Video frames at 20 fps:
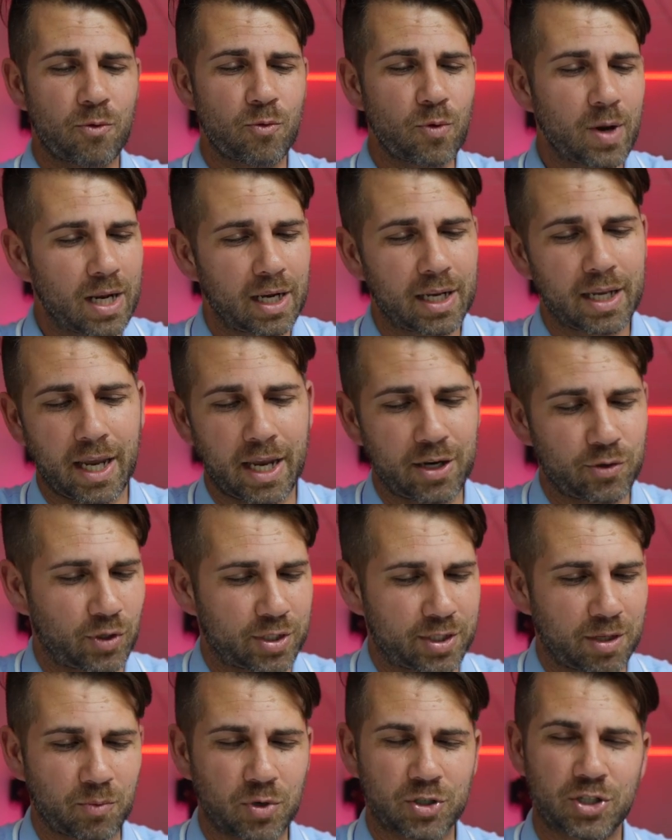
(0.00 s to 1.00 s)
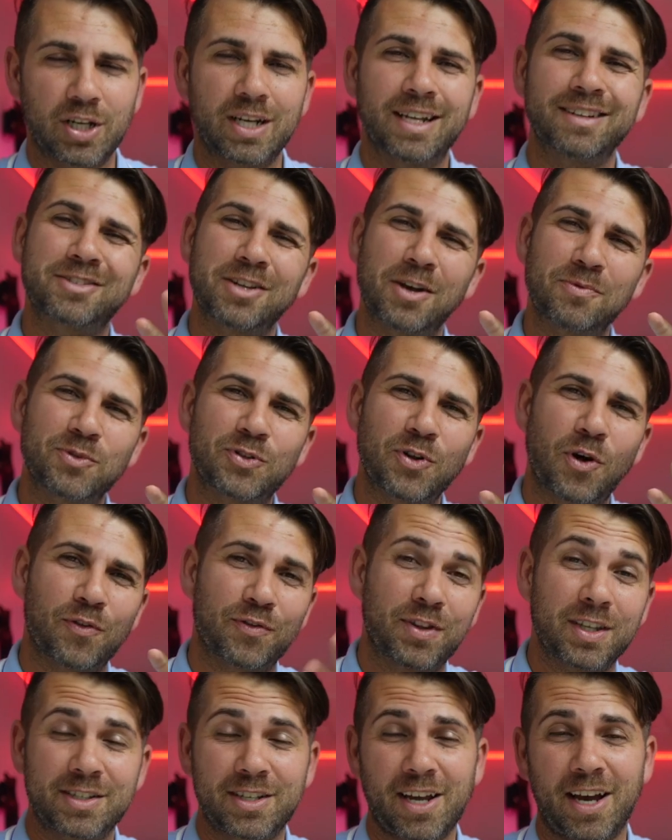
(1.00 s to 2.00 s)
really interesting machine in terms
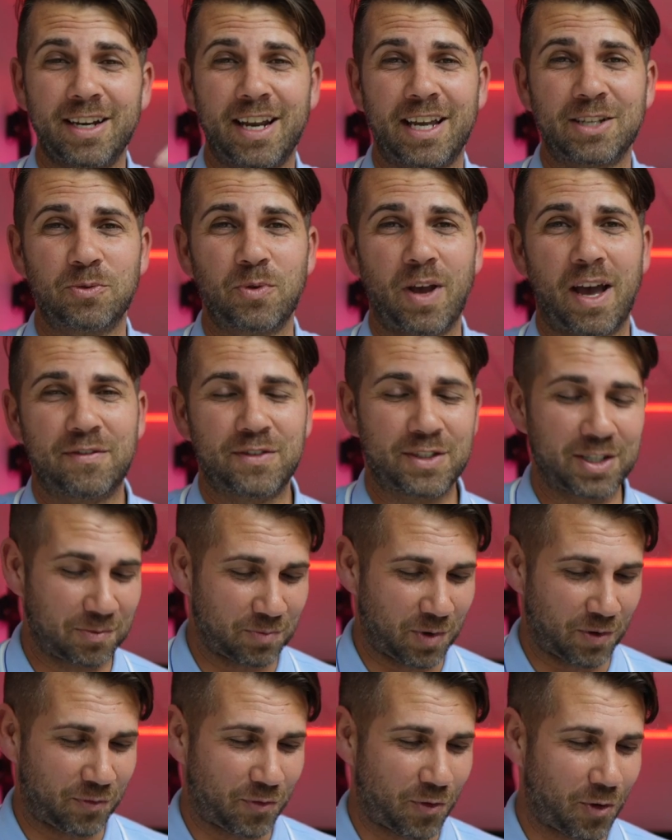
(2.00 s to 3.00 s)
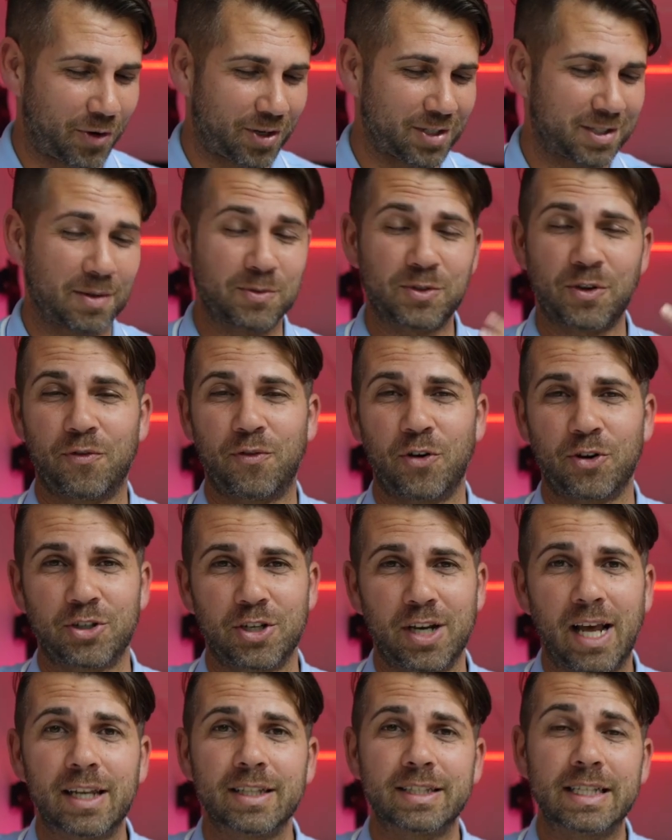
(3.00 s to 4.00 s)
of design as we have seen before, in terms of
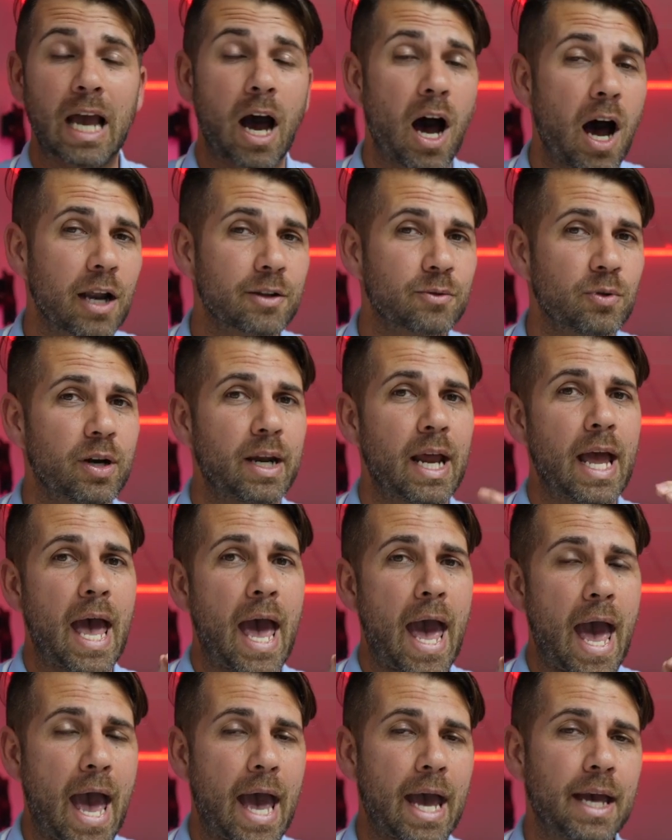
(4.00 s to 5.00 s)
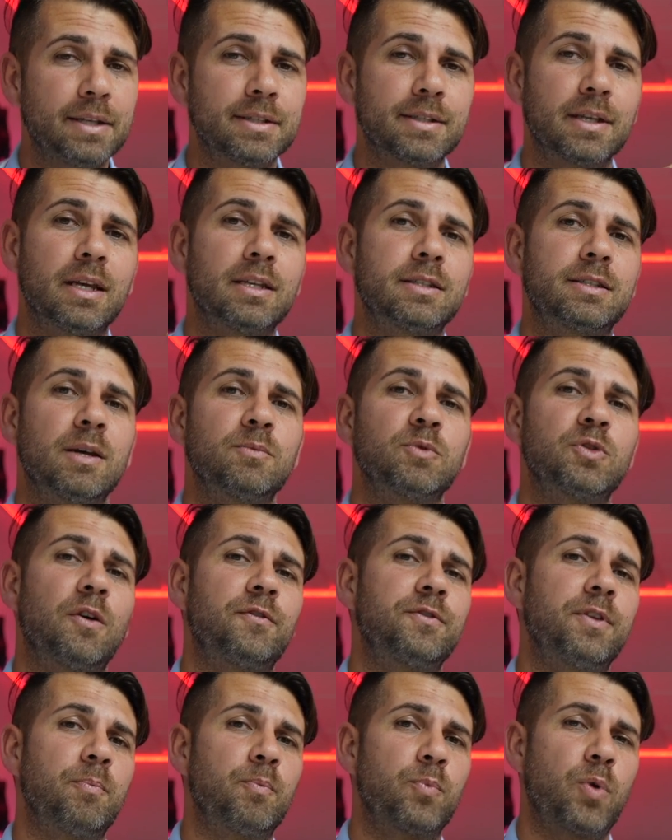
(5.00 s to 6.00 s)
functionality, hardware, and in terms
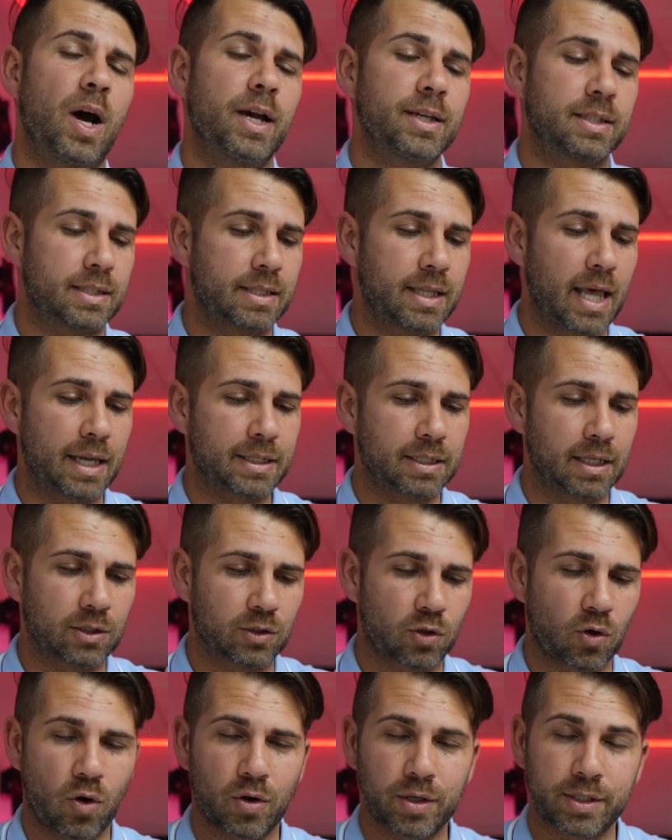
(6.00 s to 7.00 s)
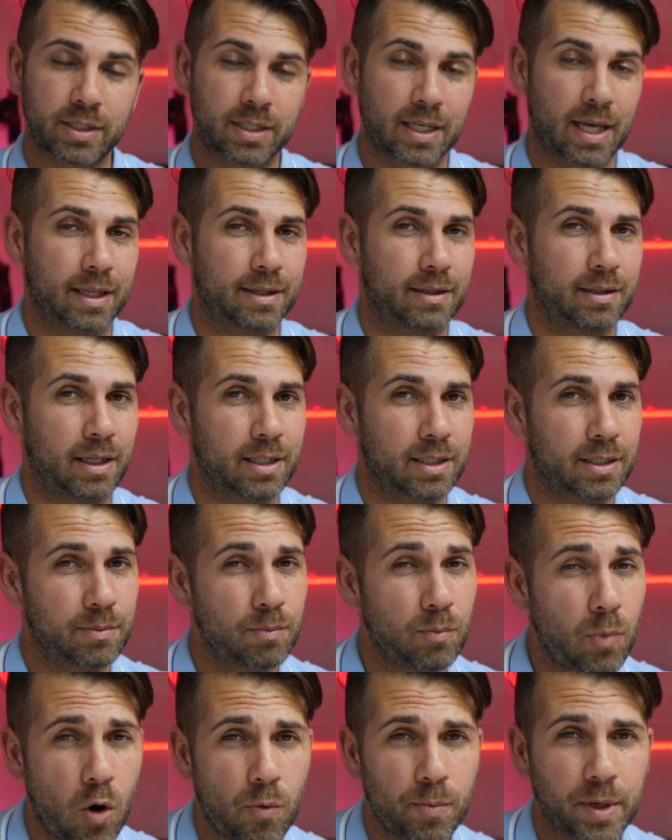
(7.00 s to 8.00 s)
of the price that it costs at this
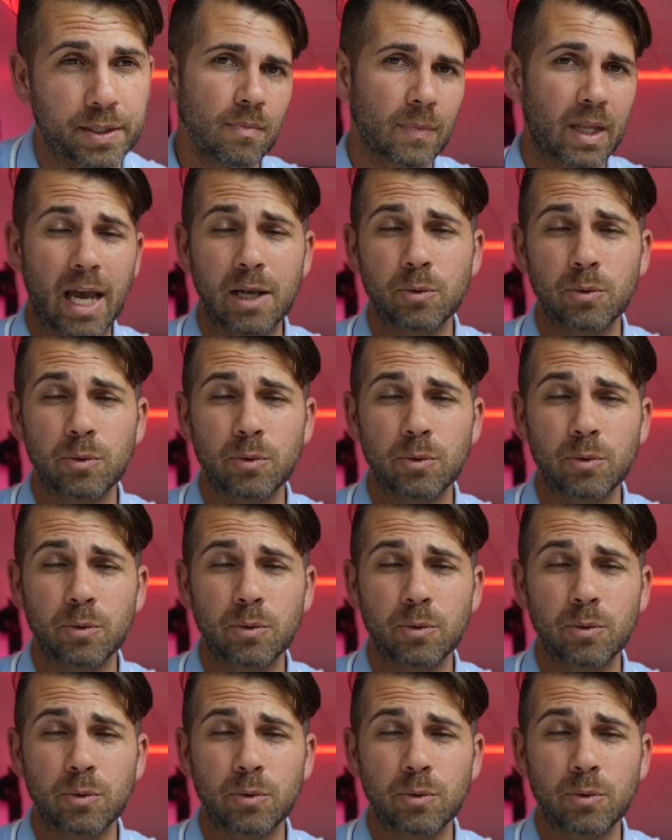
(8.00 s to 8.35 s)
moment.